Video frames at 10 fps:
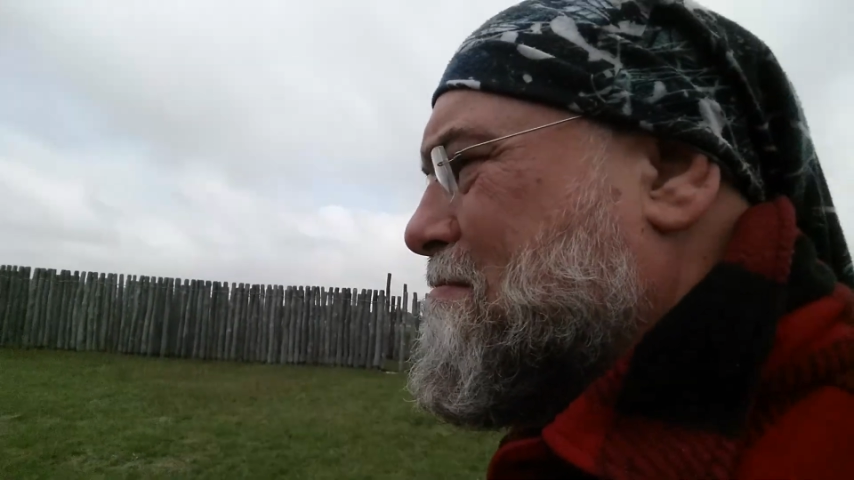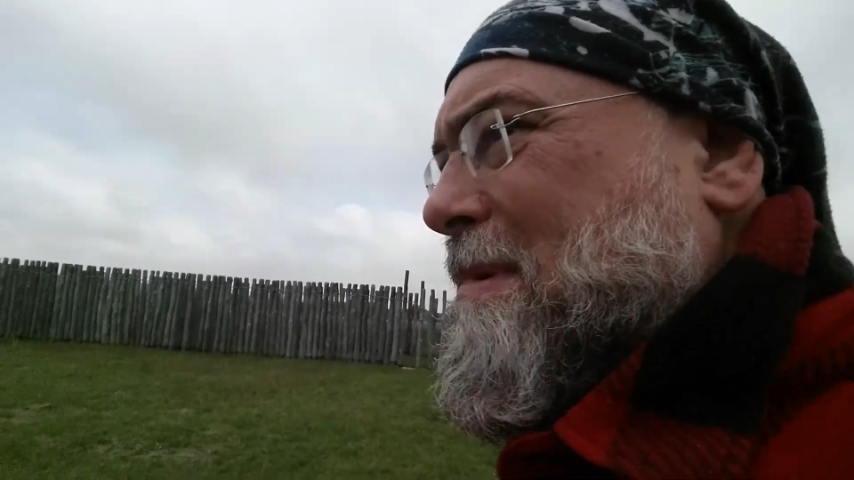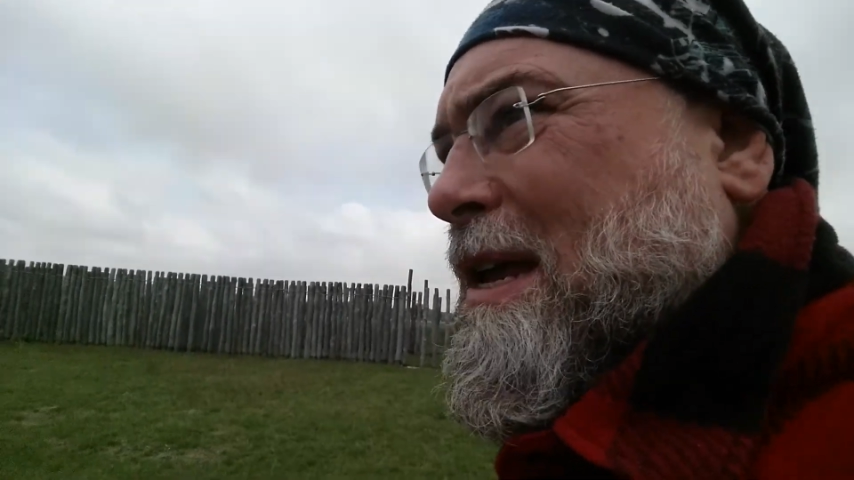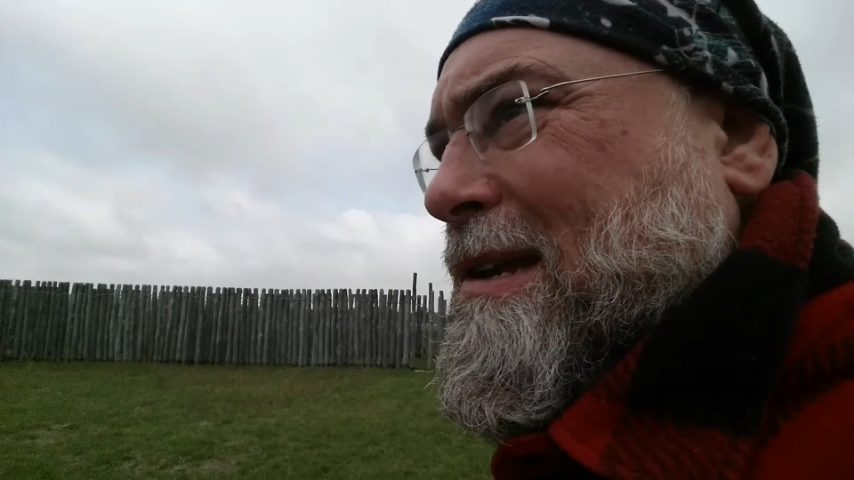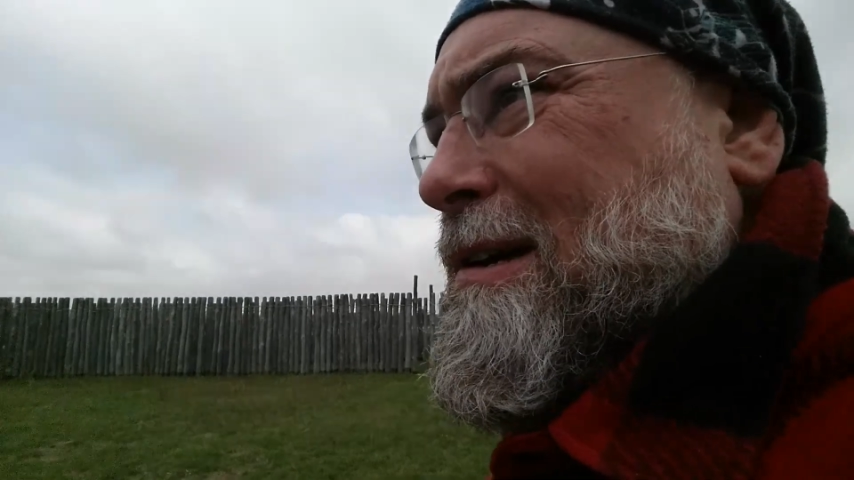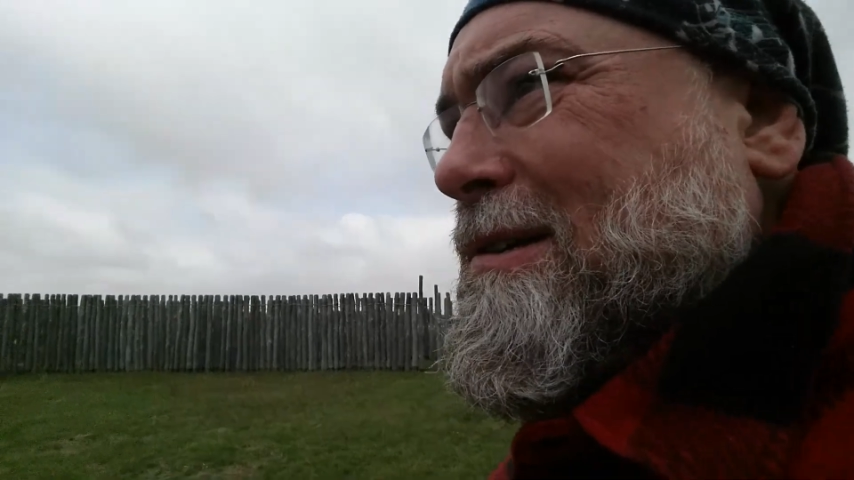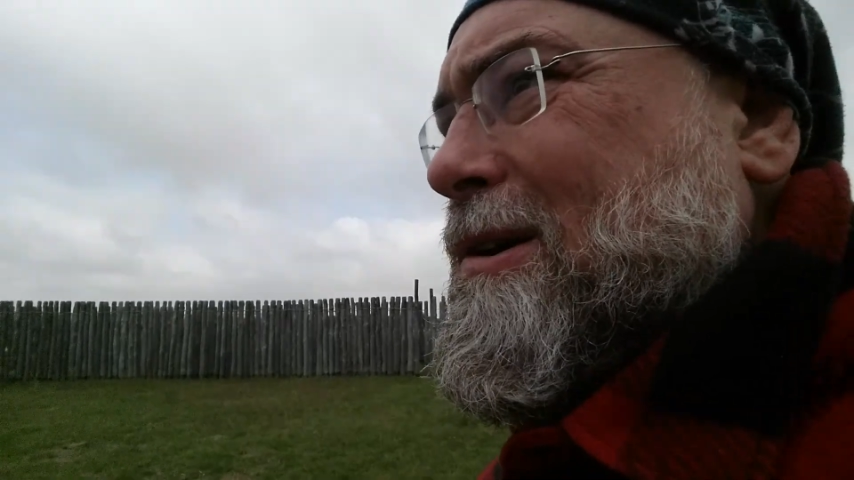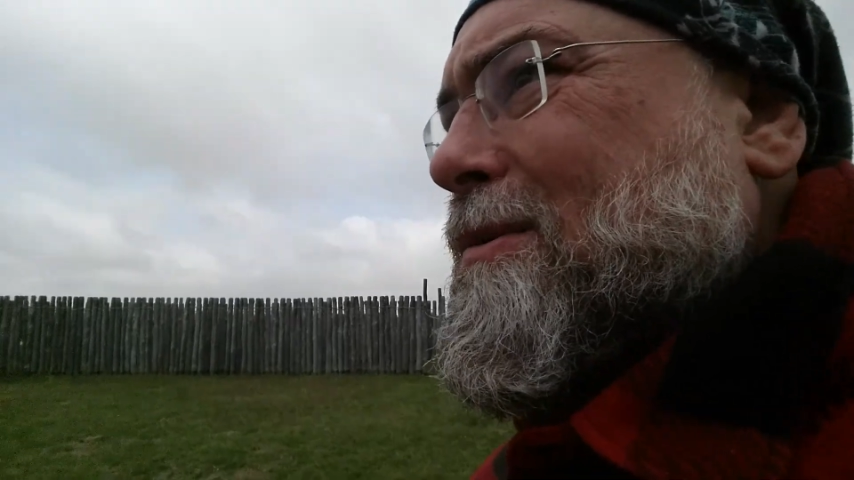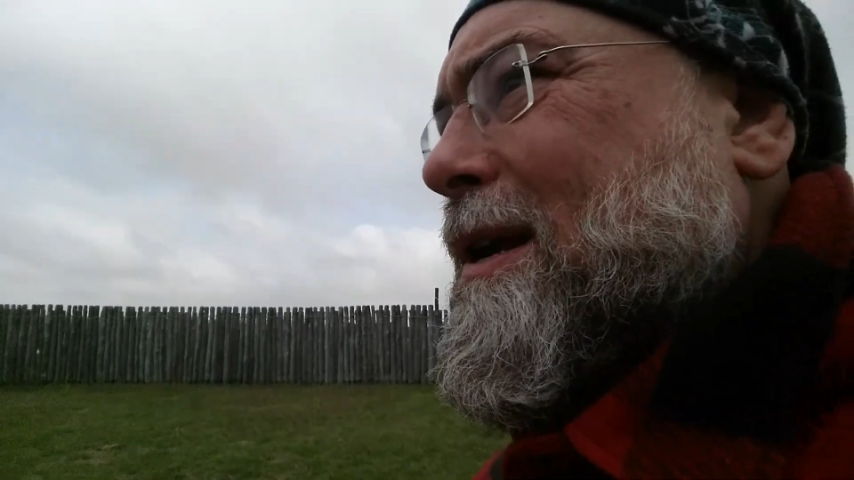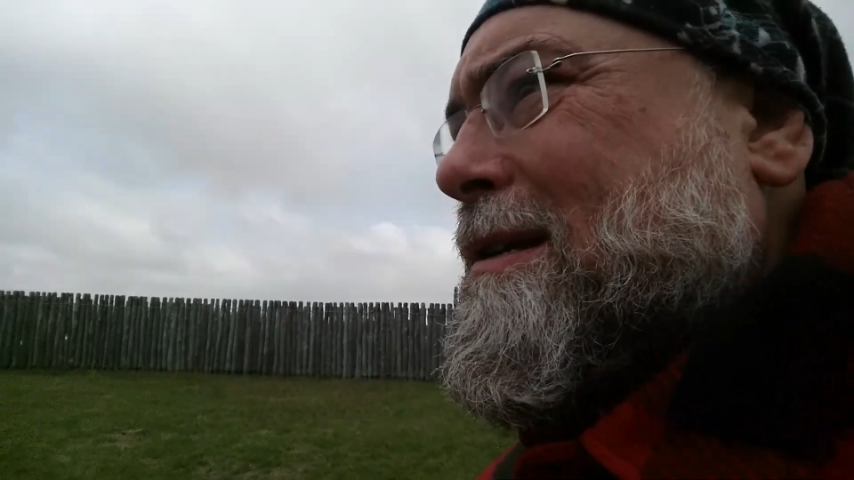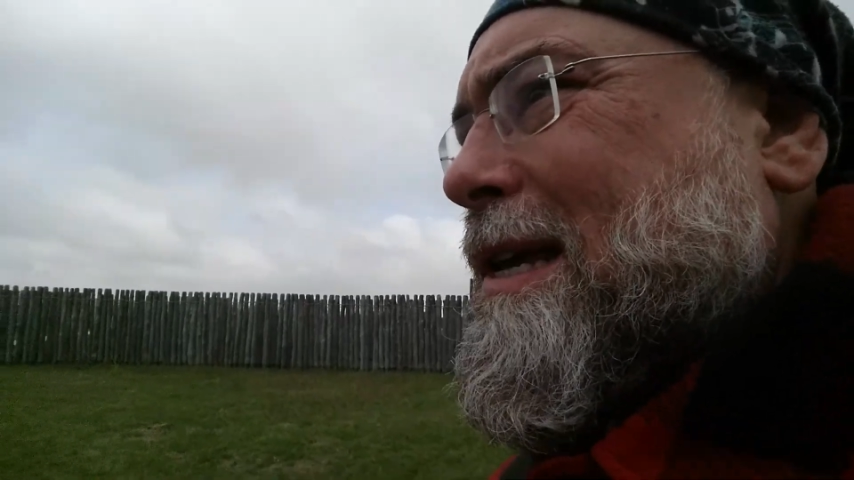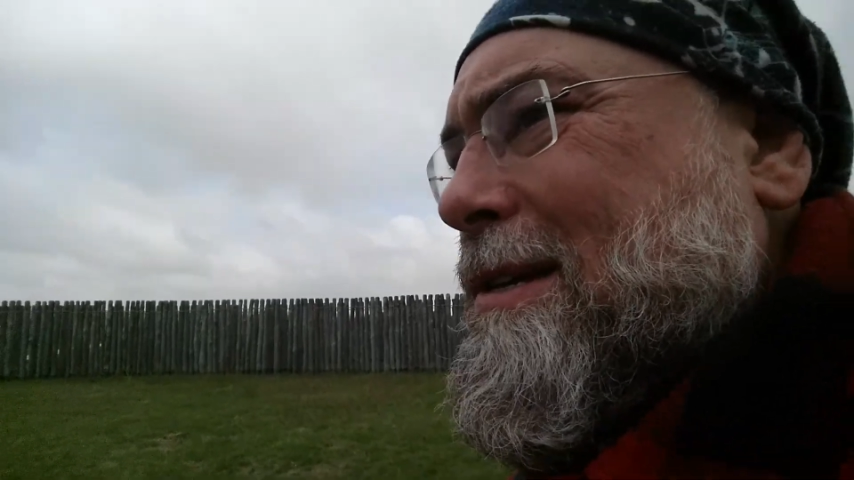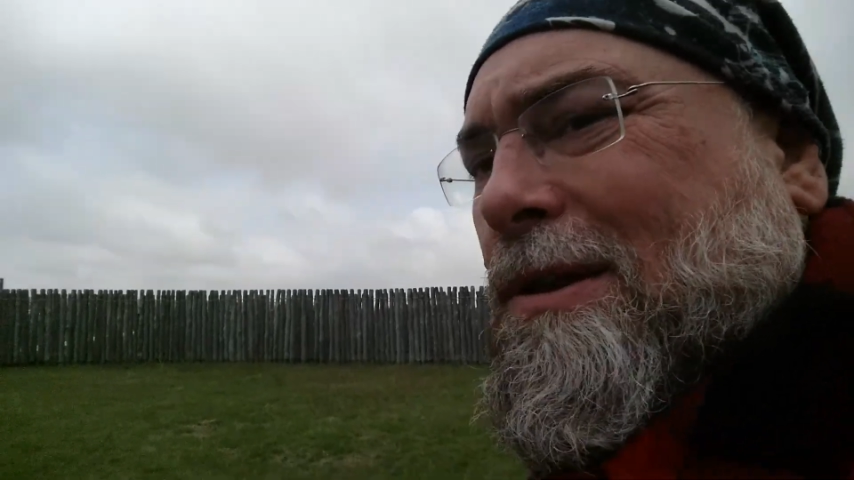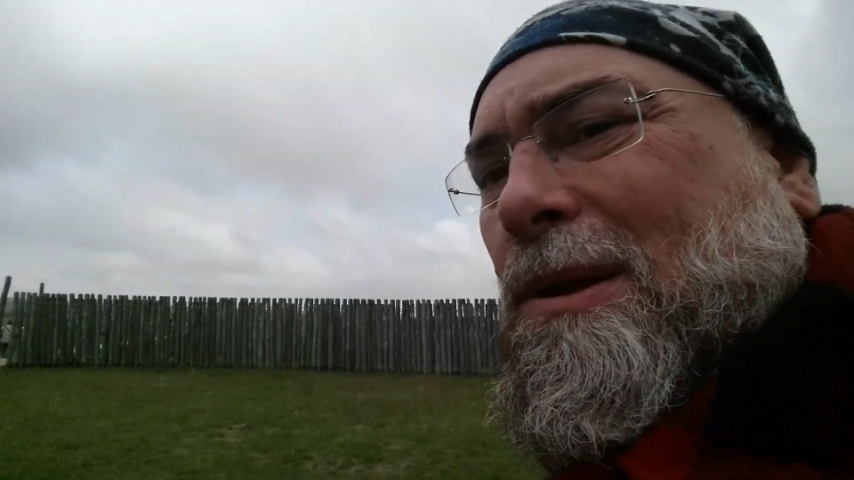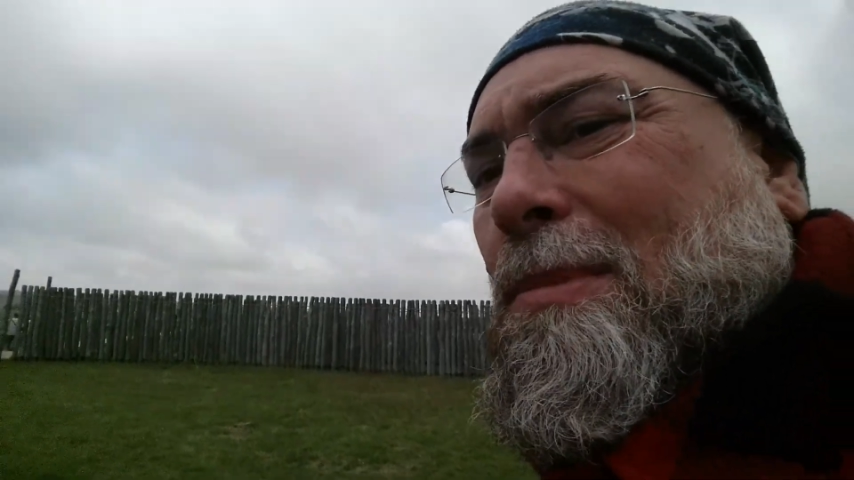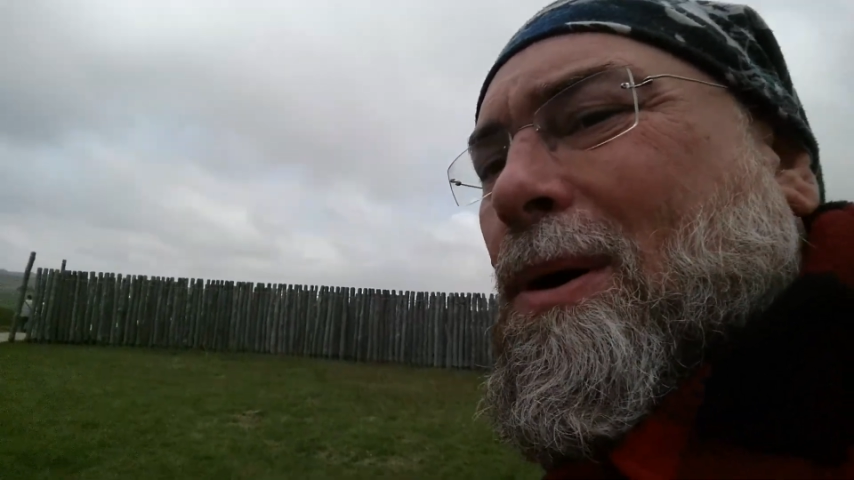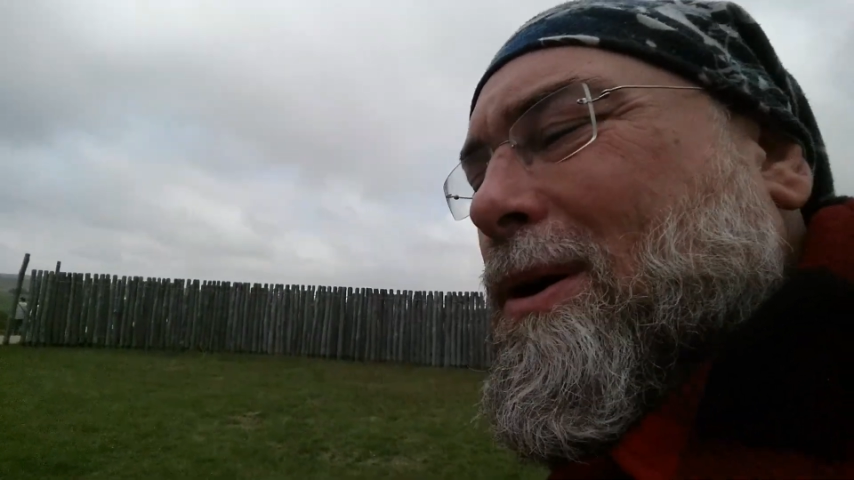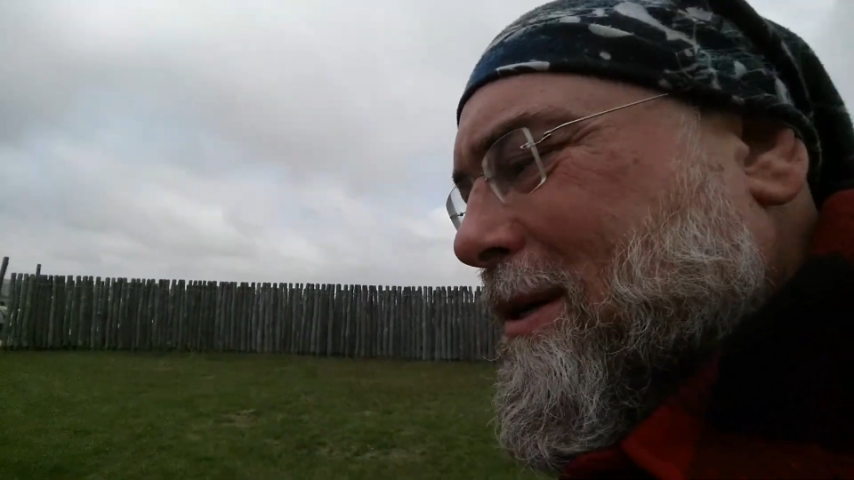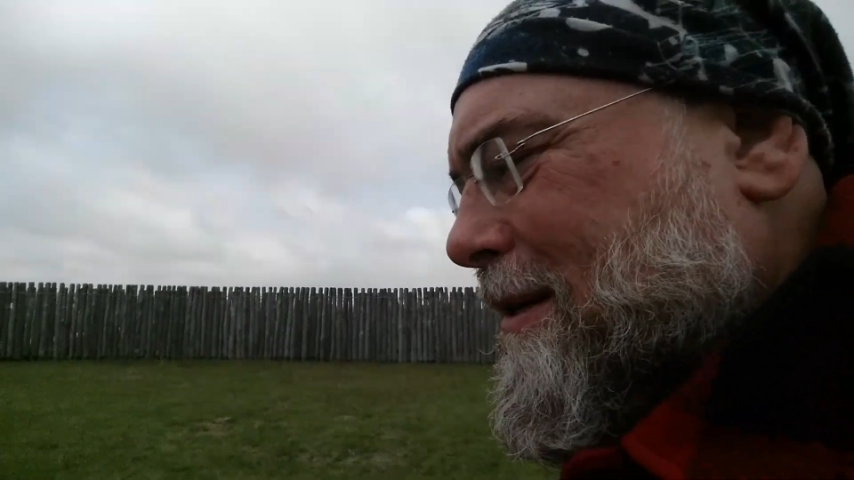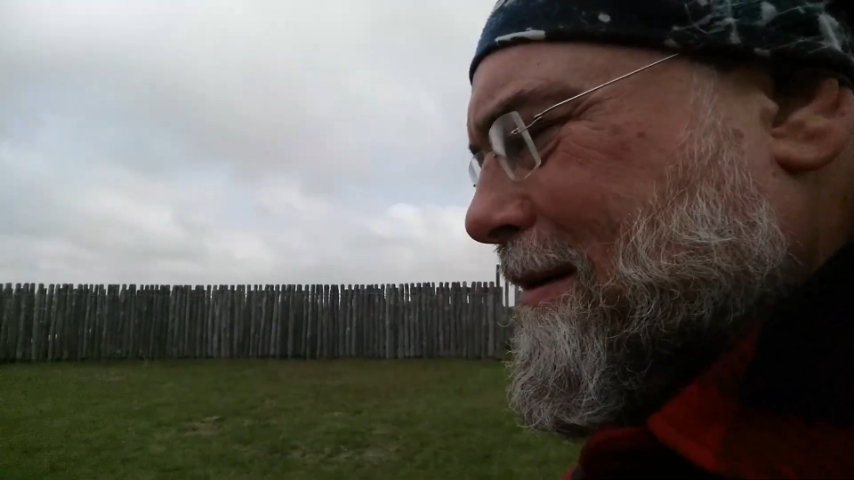It does do what it says on the
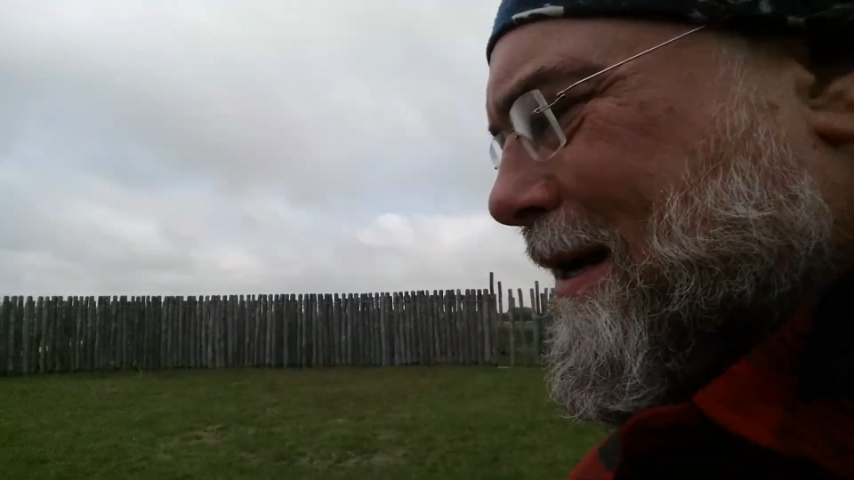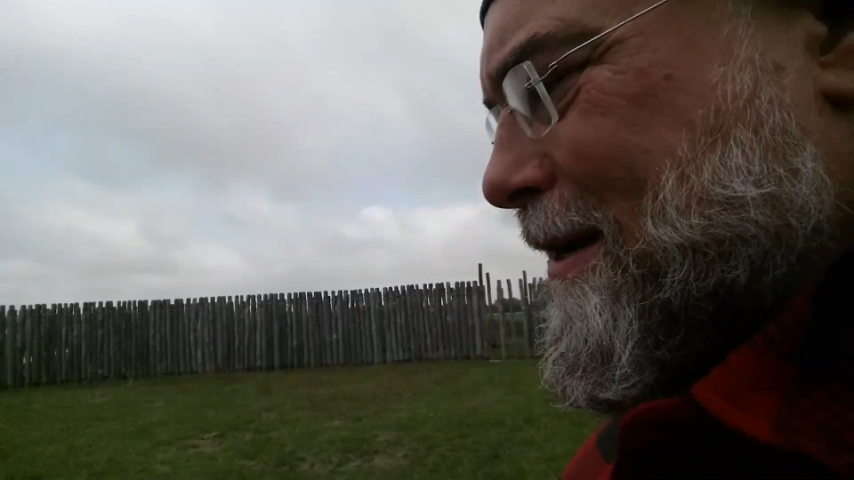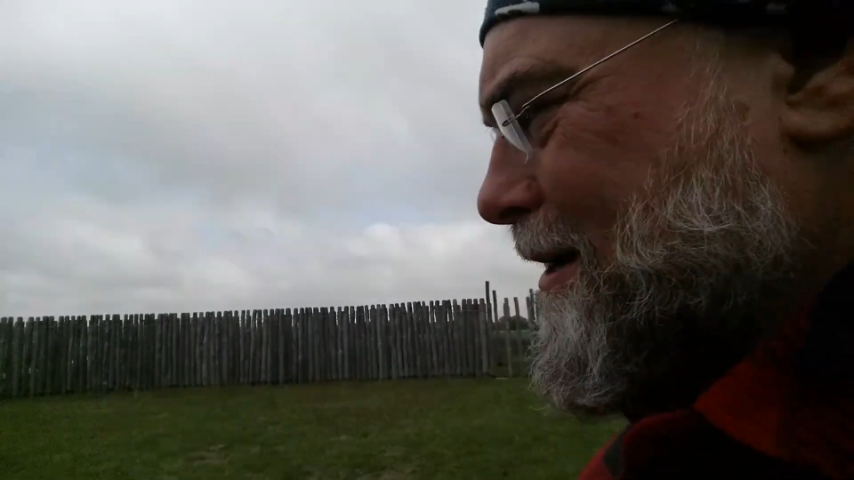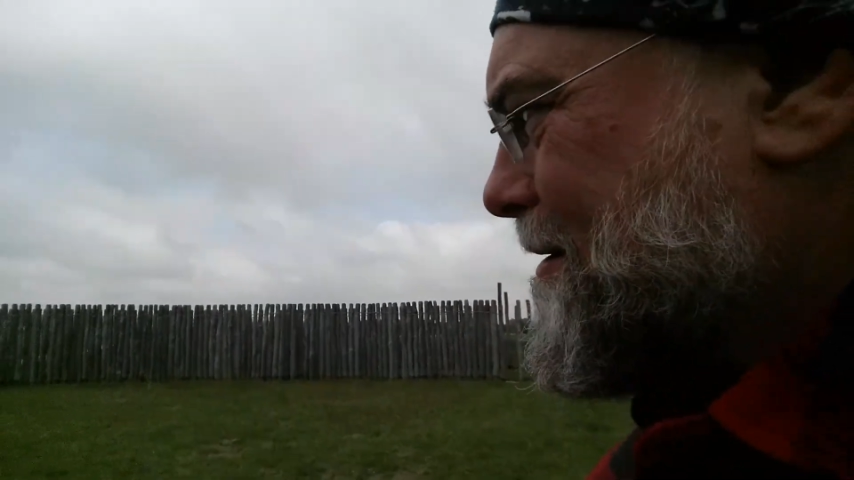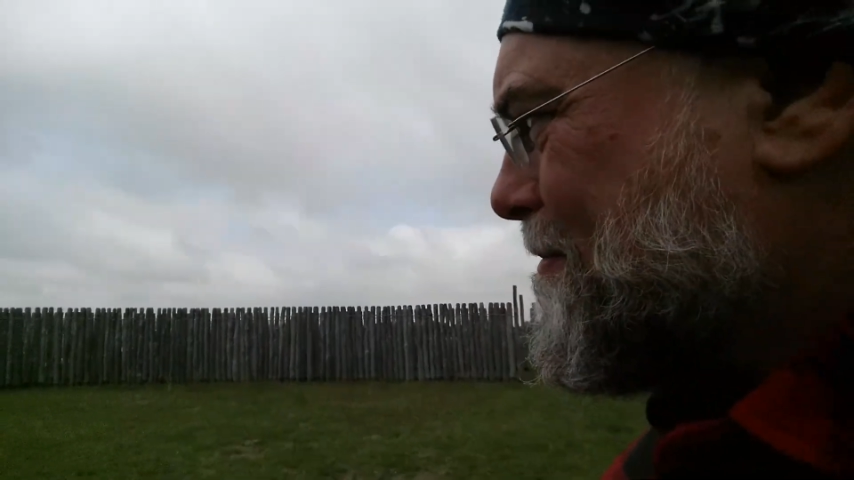box. It does